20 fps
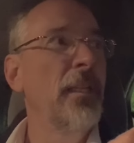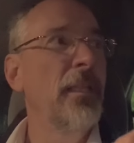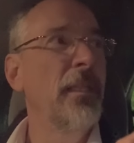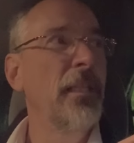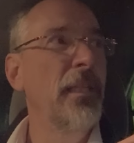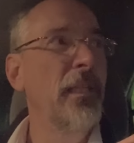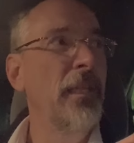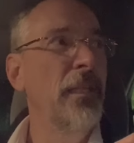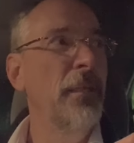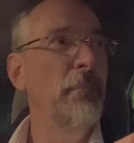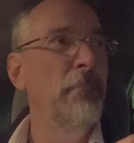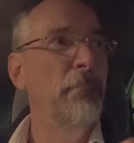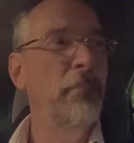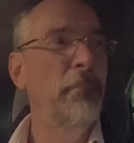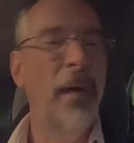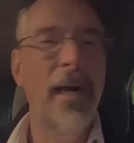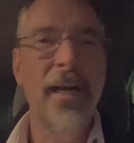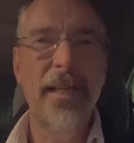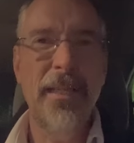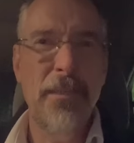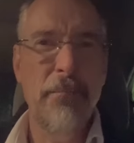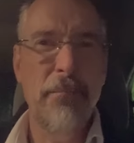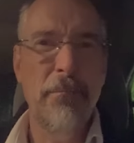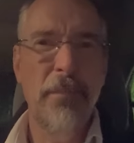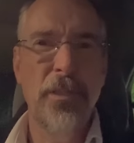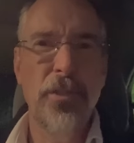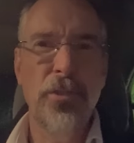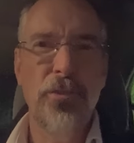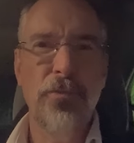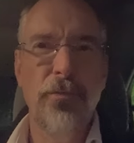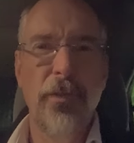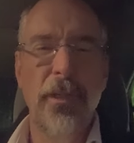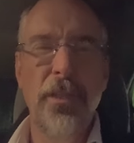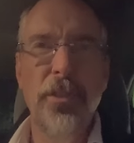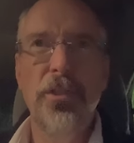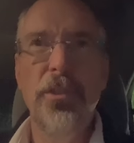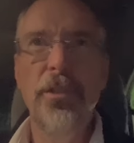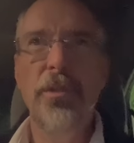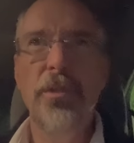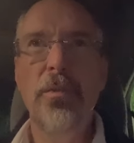The Biden
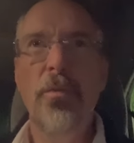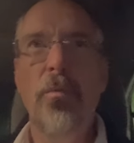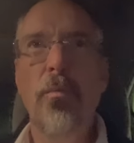administration